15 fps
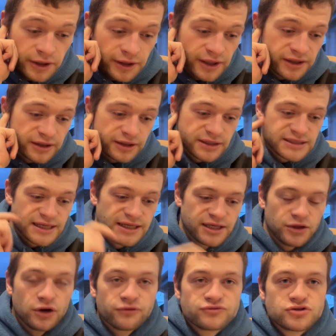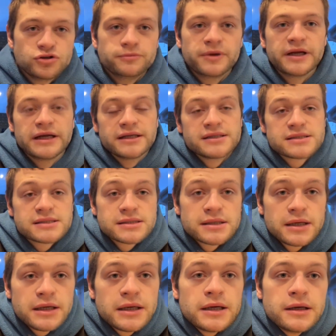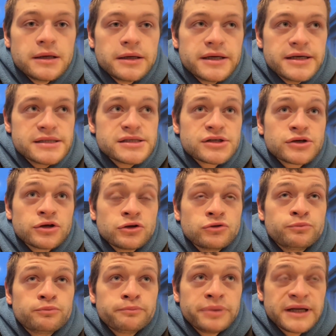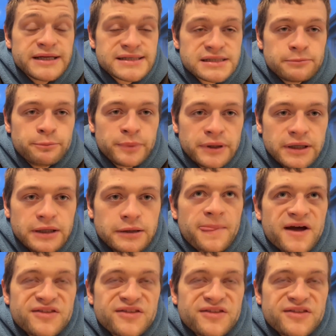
And I think taking off 2 minutes is a good place to be.